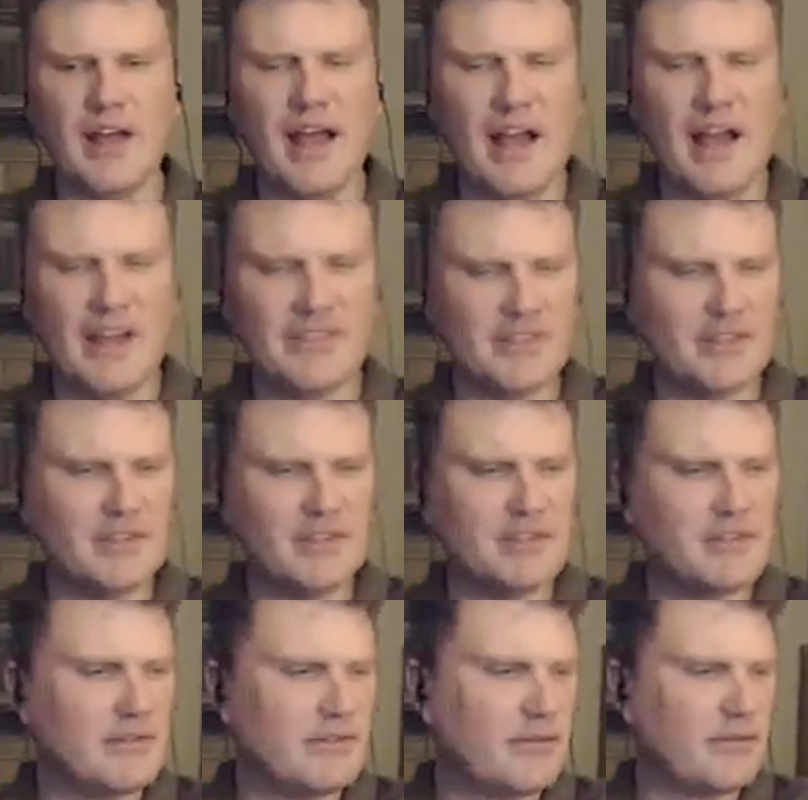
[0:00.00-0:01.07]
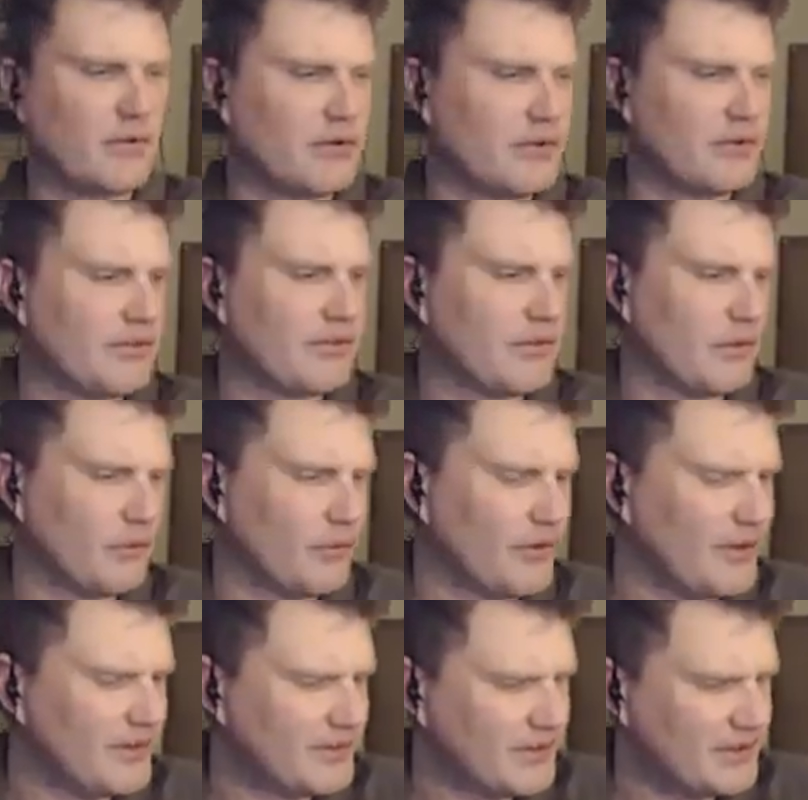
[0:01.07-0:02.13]
has it for different
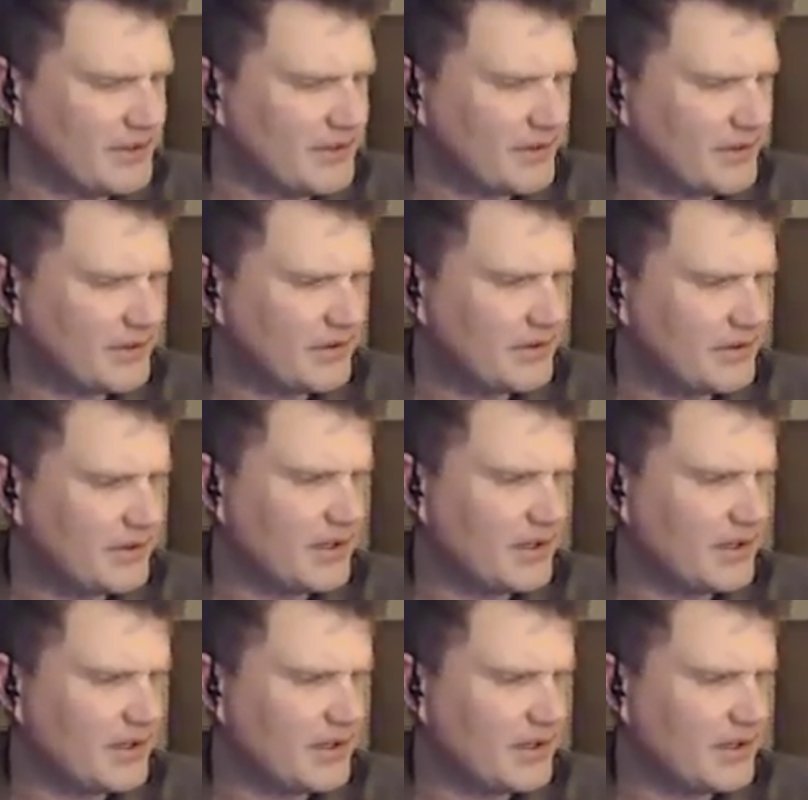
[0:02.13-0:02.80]
reasons.